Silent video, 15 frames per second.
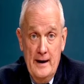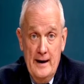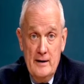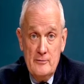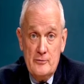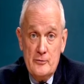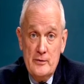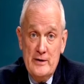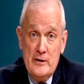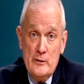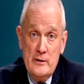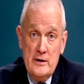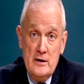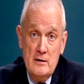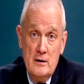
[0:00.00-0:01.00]
And
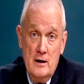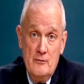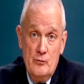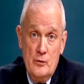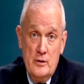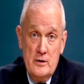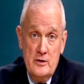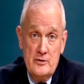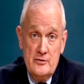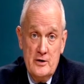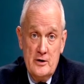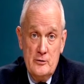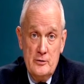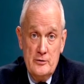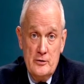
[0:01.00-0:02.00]
frequently a loved one, a
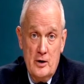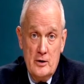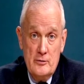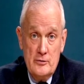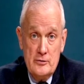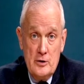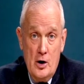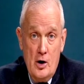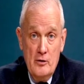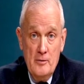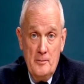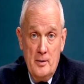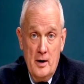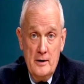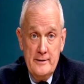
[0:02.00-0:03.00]
son or a daughter, is called
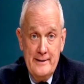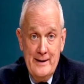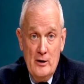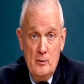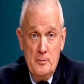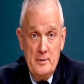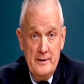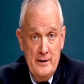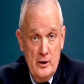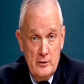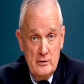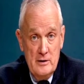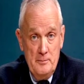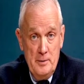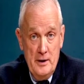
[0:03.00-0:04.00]
upon to help an
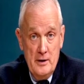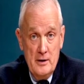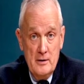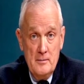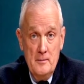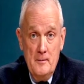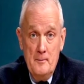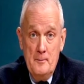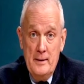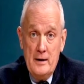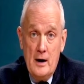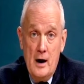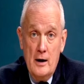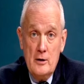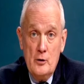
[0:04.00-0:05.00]
elderly parent make
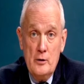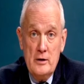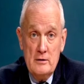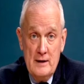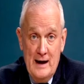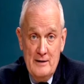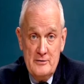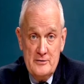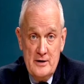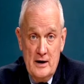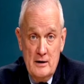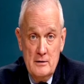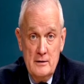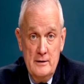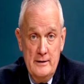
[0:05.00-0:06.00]
ongoing
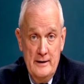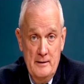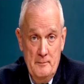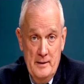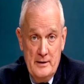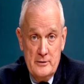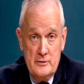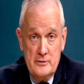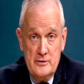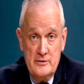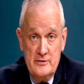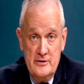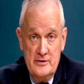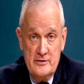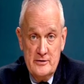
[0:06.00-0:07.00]
lifestyle and medical
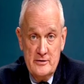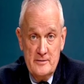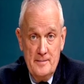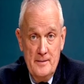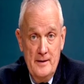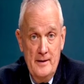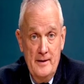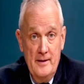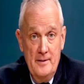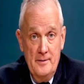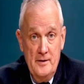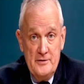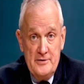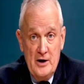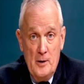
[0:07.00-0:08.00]
decisions.
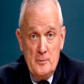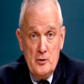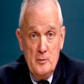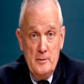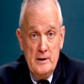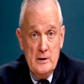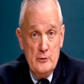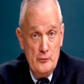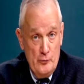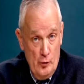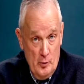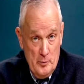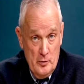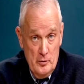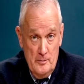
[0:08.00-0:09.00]
This help could be
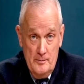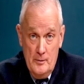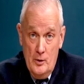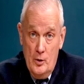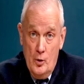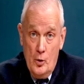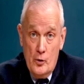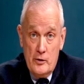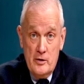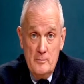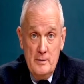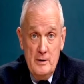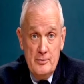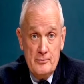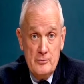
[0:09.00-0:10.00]
informal or it could
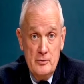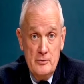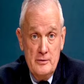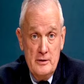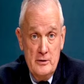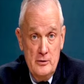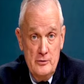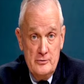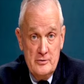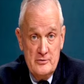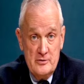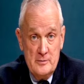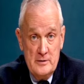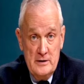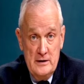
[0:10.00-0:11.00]
be through the use of
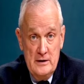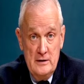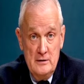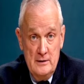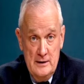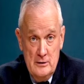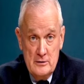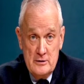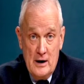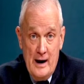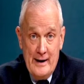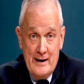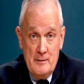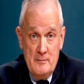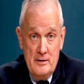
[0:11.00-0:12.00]
some key legal
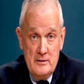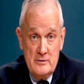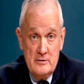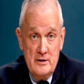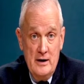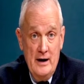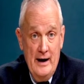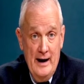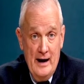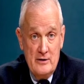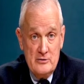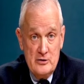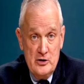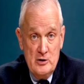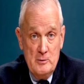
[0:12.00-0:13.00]
documents
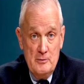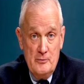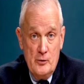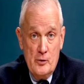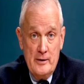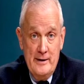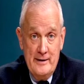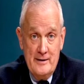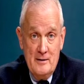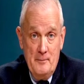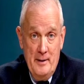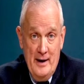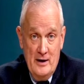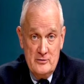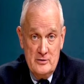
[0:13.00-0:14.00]
executed before
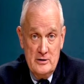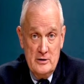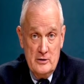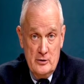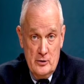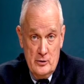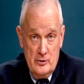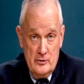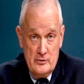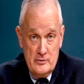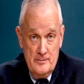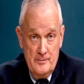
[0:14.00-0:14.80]
incapacity occurs.